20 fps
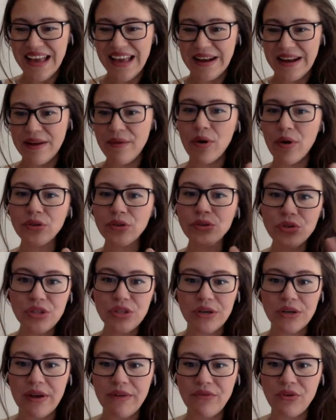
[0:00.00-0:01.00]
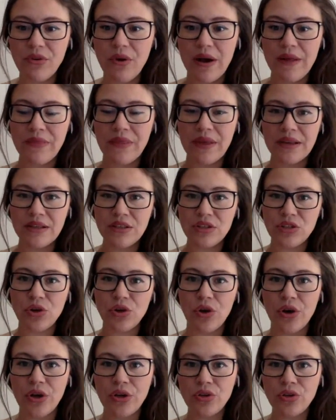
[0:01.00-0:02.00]
And I want to tell everyone that it's
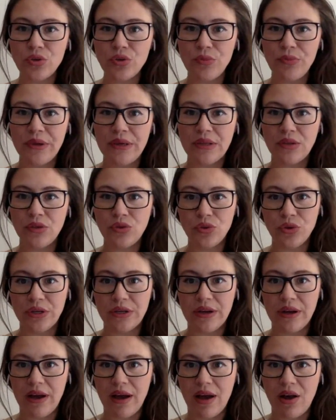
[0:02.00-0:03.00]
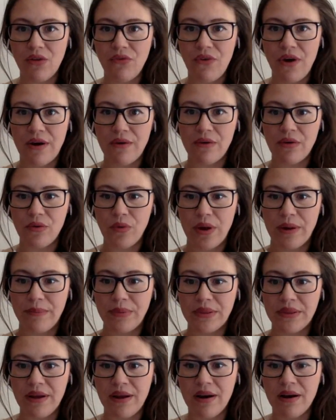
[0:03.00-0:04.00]
going to be 2.5-hour
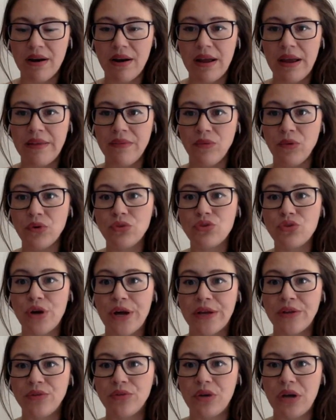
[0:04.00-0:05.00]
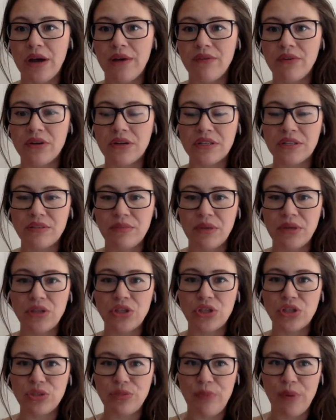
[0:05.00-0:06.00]
webinar, and we'll try to cover as much
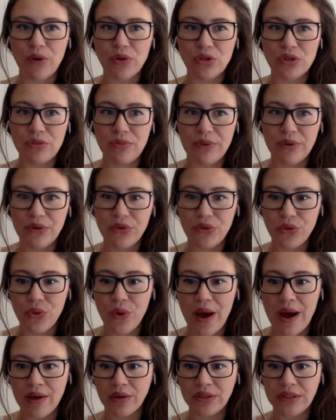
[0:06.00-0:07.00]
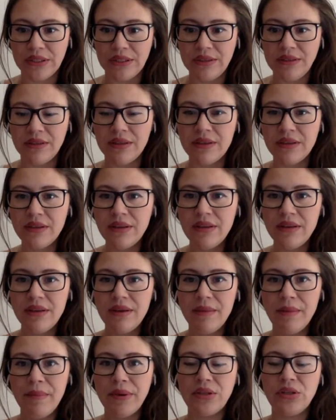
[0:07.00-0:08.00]
as possible throughout it.
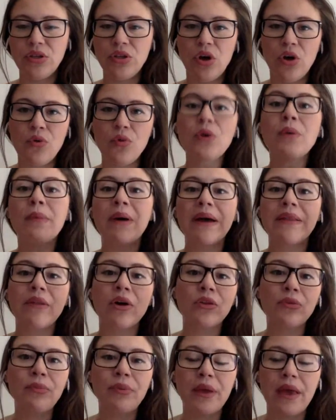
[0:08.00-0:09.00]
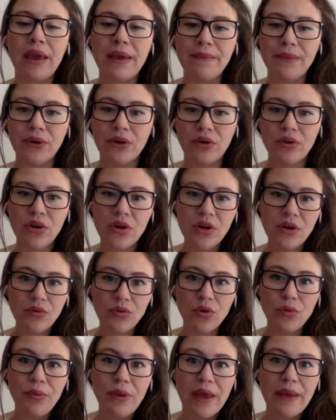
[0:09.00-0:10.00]
But, we might not be able,
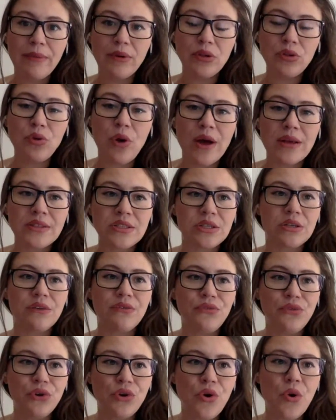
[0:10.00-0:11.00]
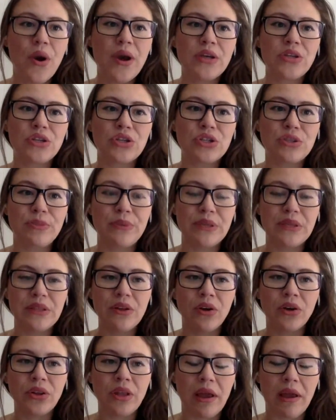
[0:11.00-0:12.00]
we'll be able to answer a few questions, but
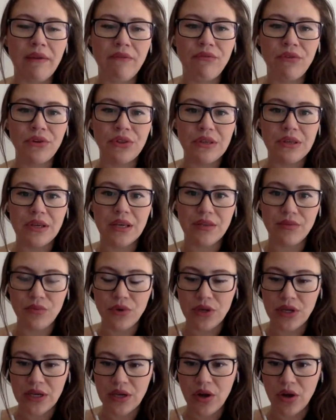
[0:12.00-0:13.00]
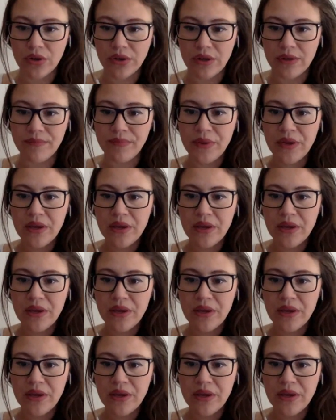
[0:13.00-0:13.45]
not everything. And we're going to